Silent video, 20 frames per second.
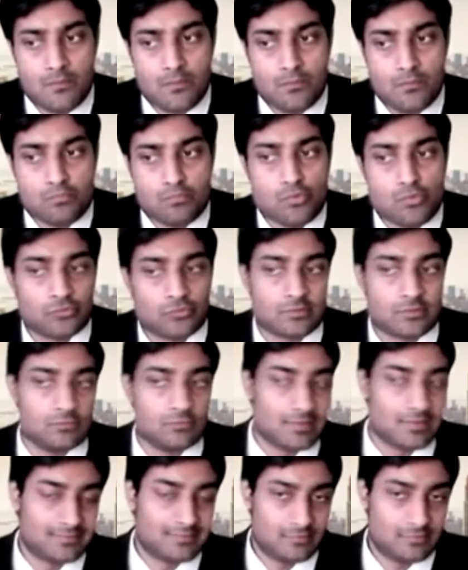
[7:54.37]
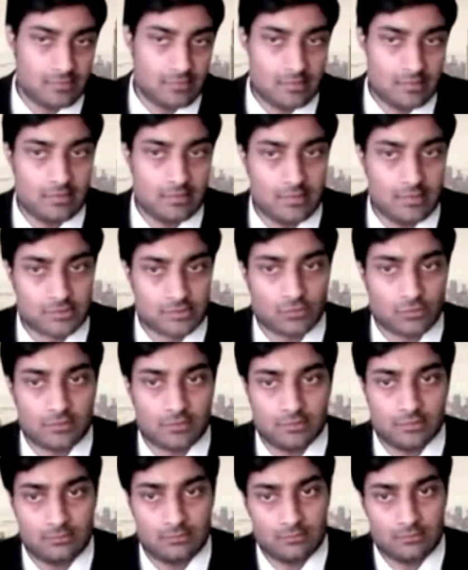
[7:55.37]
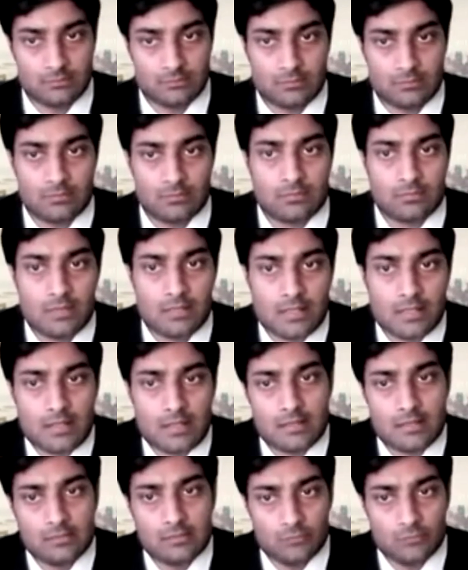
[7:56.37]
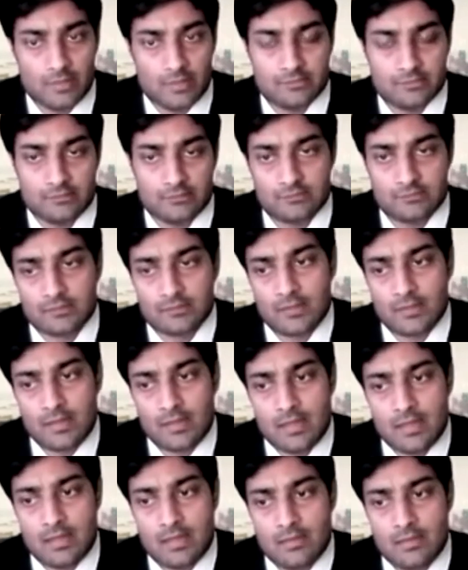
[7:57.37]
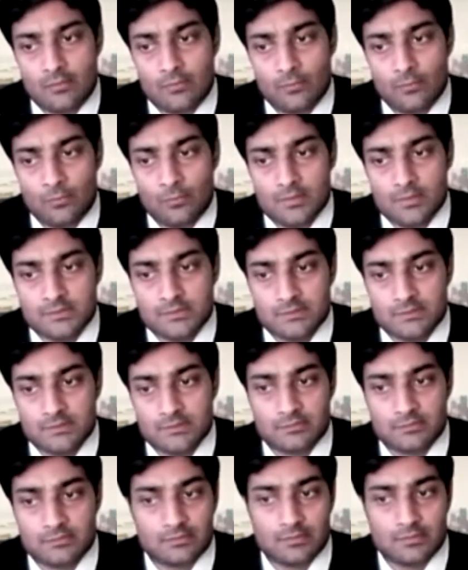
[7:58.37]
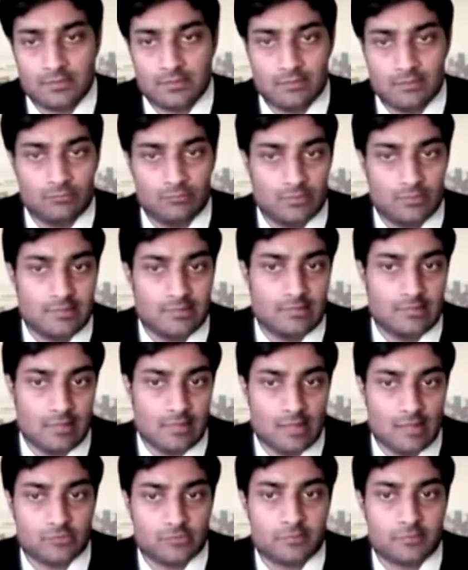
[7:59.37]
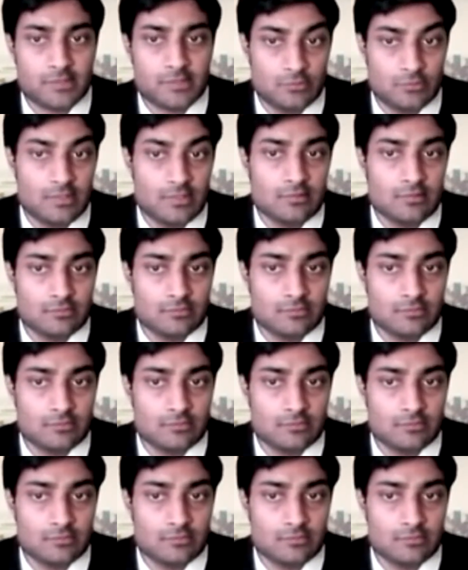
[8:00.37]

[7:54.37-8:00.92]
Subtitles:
Most investors in India are short-term investors, which is they really are speculators